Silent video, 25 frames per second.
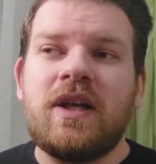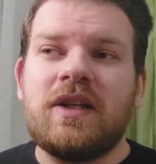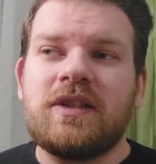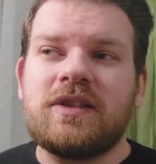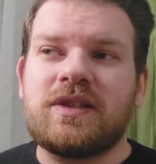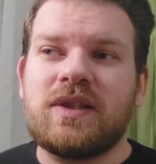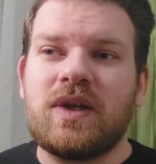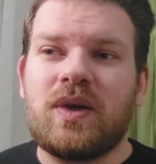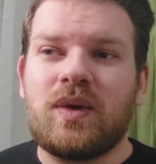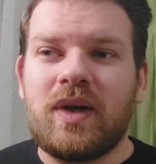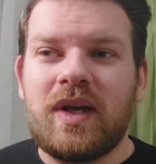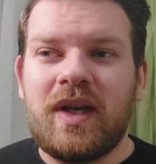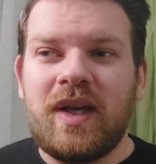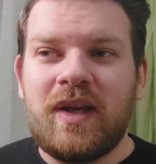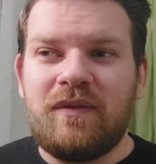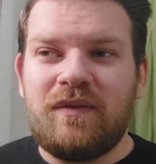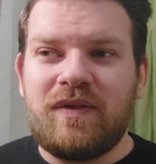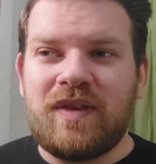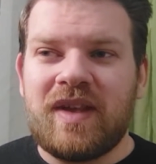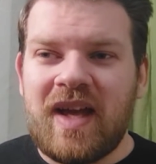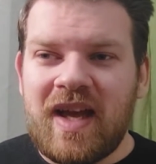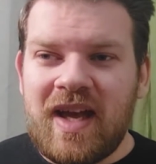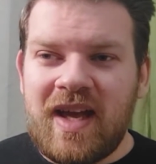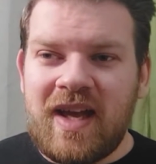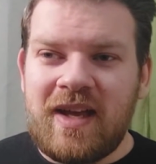So if
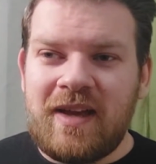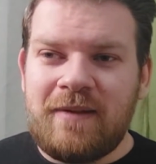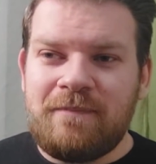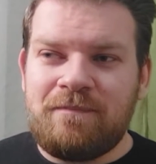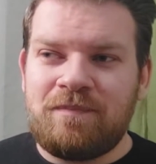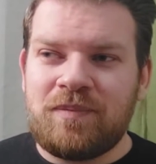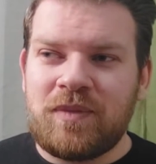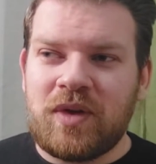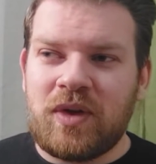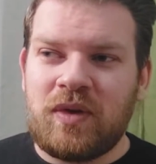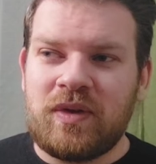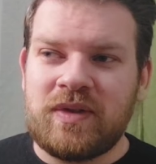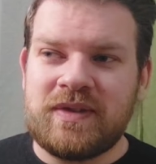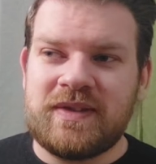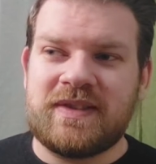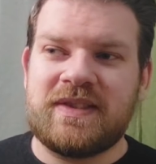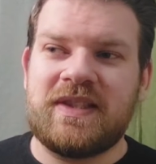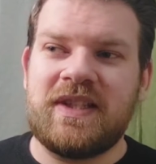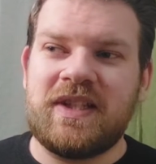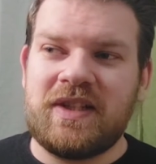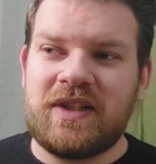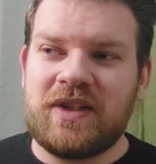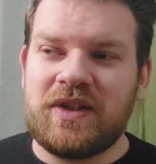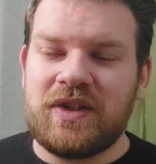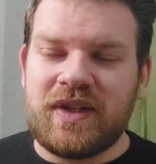they
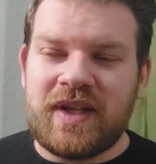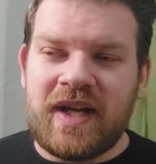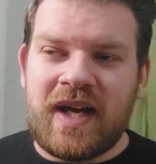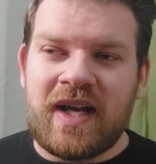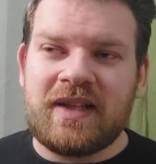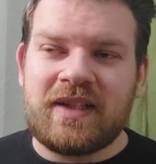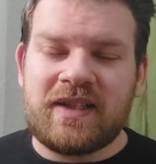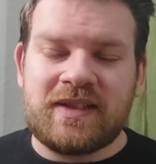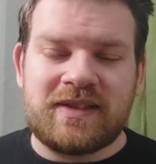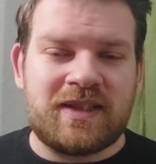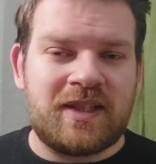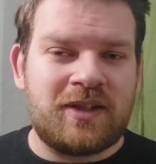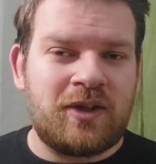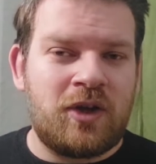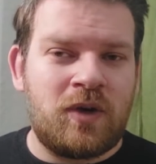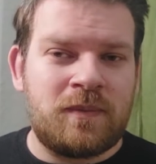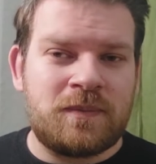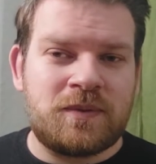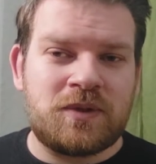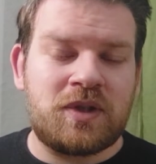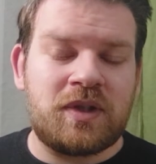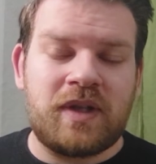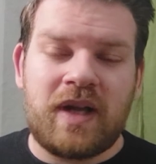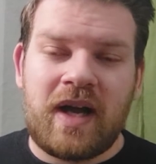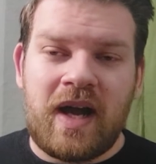consider that as an
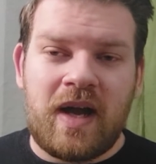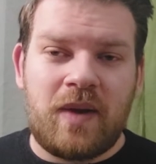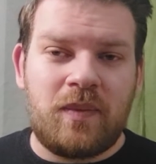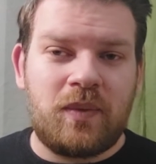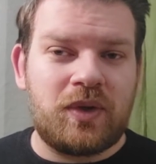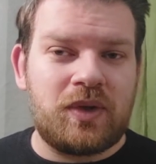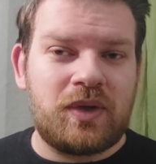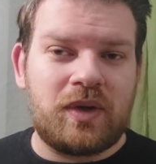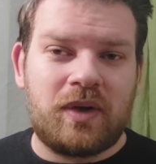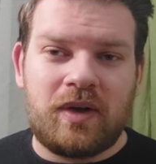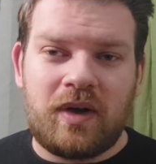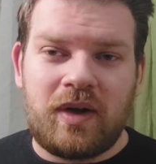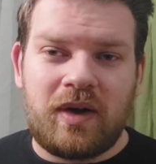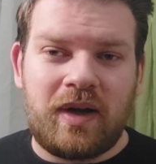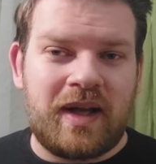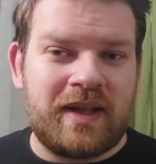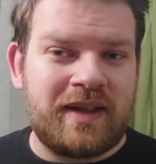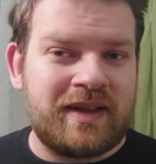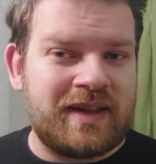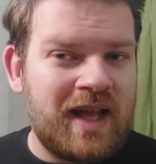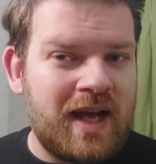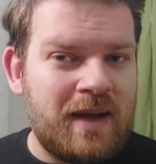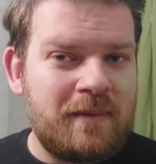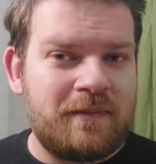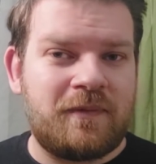option, I would
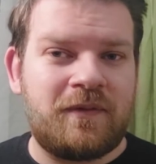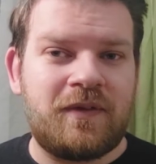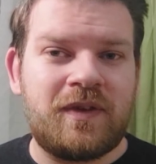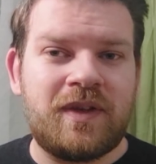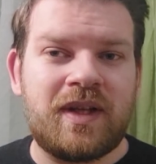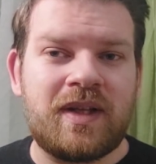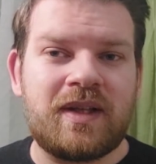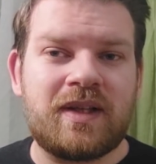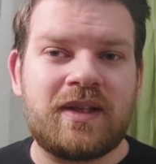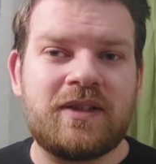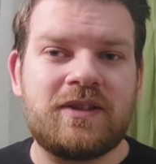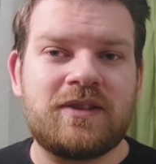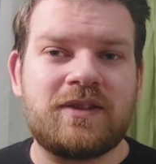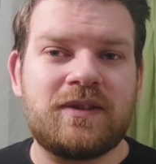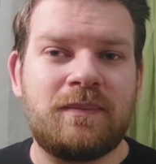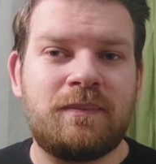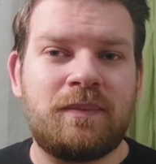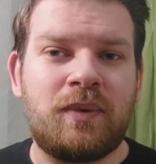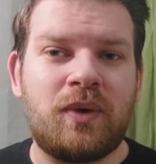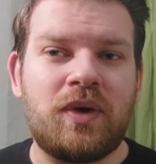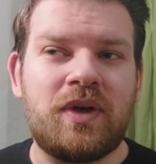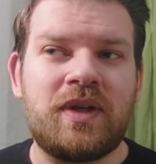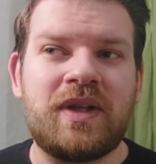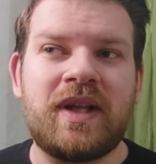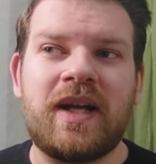definitely
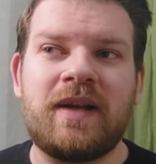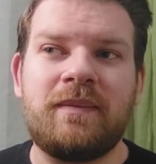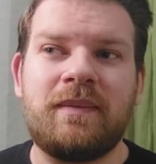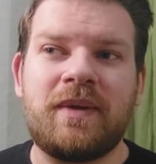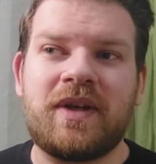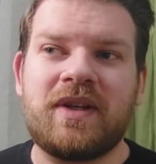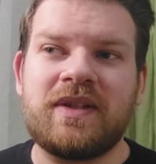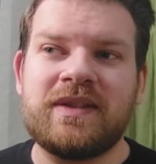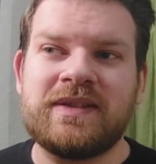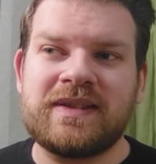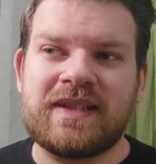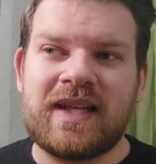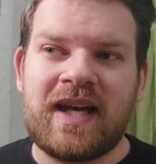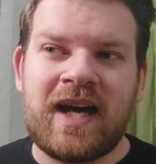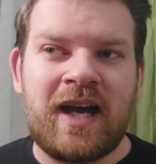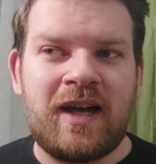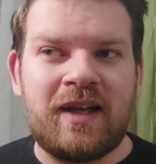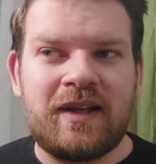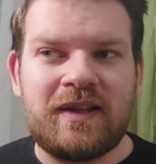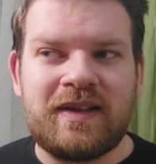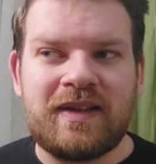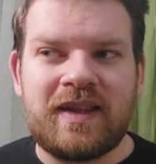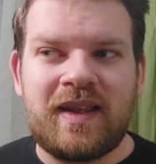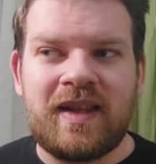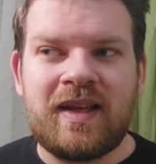support that because
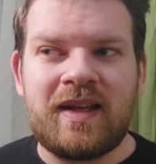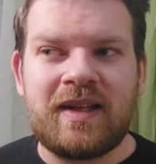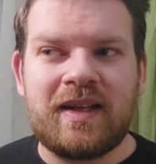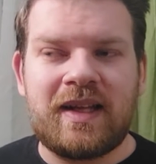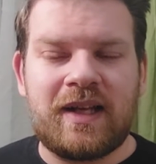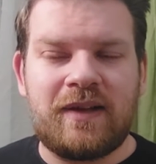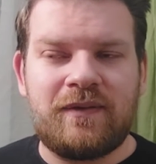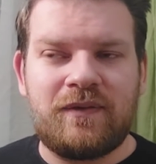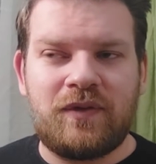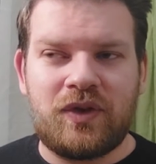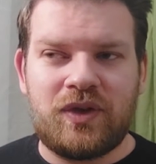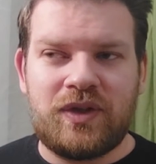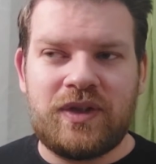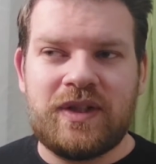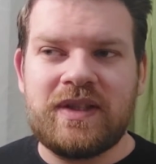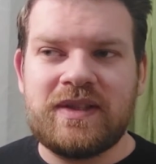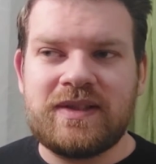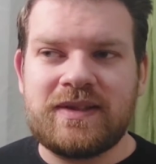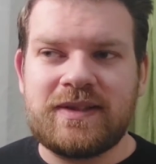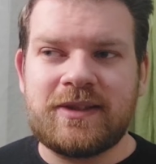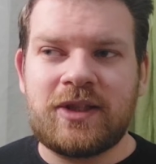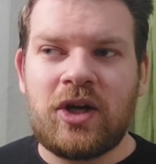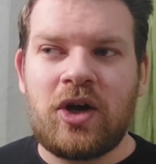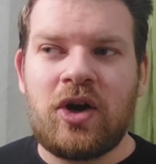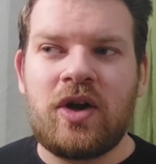I think that for
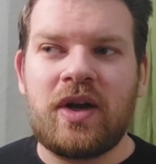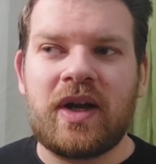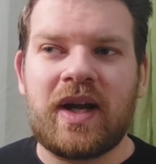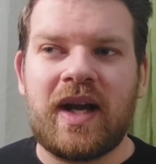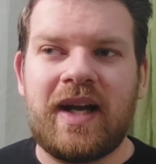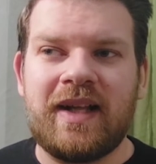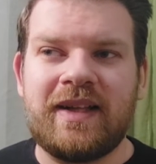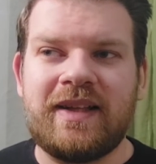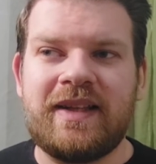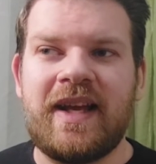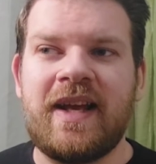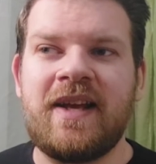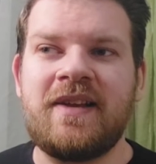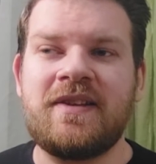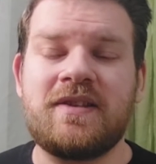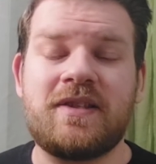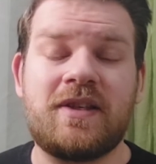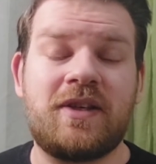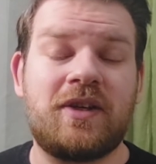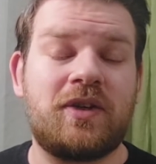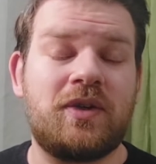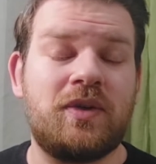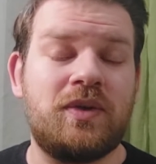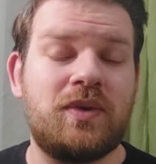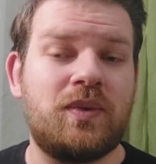this song, a
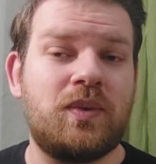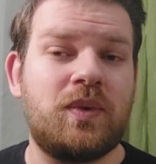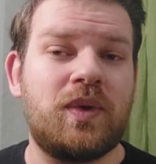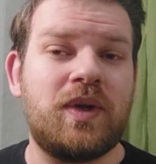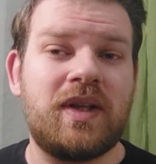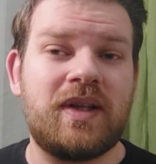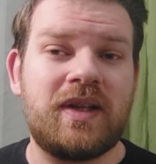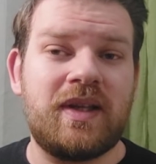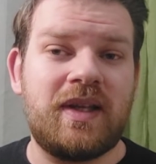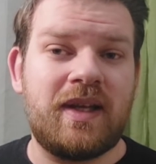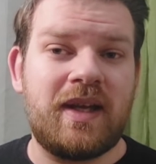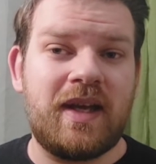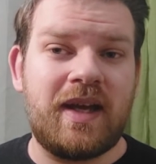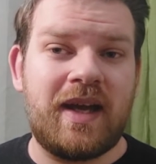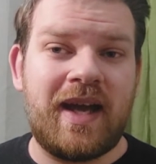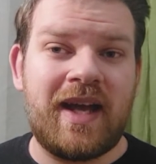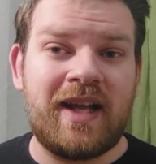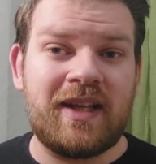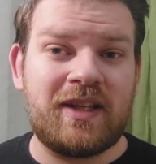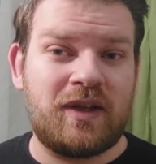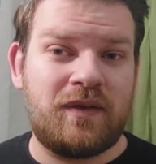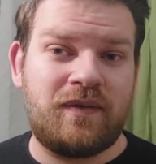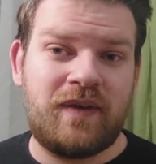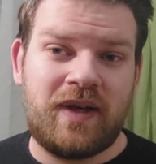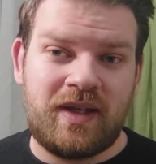dancer could really
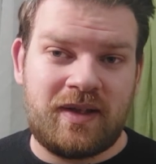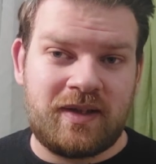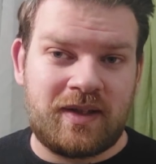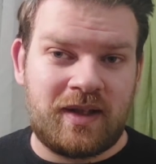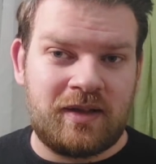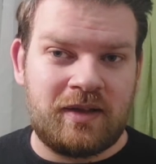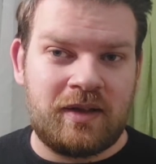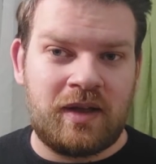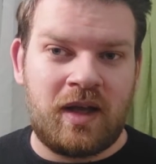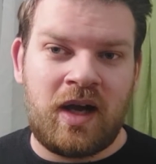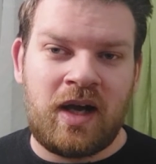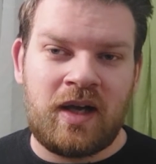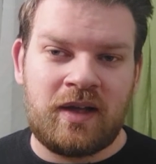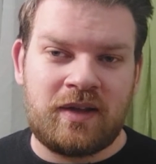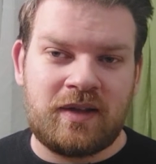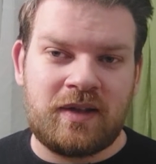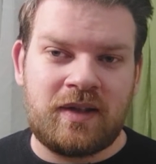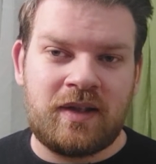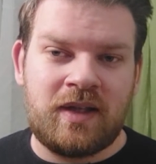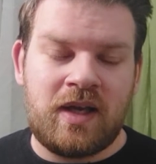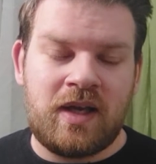elevate a lot.